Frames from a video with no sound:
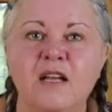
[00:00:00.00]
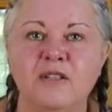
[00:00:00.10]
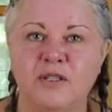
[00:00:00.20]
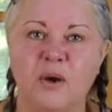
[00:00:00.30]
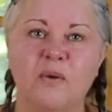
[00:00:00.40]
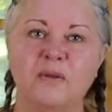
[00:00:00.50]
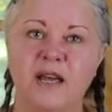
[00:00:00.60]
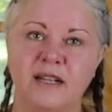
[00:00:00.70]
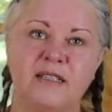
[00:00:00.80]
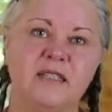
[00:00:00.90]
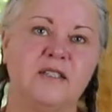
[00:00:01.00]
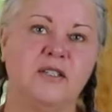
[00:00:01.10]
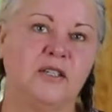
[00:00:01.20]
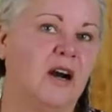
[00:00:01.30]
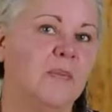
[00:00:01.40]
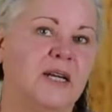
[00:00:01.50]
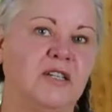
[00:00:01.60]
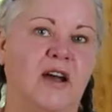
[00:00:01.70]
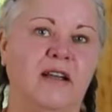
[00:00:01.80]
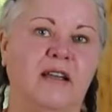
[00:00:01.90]
So let's start by
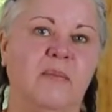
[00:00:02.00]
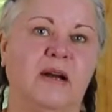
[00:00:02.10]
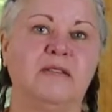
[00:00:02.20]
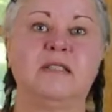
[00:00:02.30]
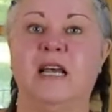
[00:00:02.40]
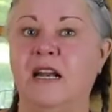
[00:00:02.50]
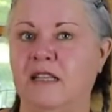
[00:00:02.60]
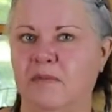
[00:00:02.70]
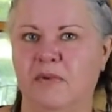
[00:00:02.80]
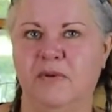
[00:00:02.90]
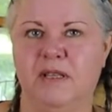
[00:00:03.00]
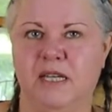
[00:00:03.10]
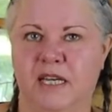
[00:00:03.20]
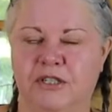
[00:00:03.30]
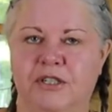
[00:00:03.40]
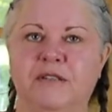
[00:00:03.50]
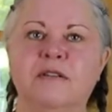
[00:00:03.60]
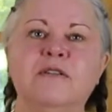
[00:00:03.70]
talking about setting the mood in the kitchen.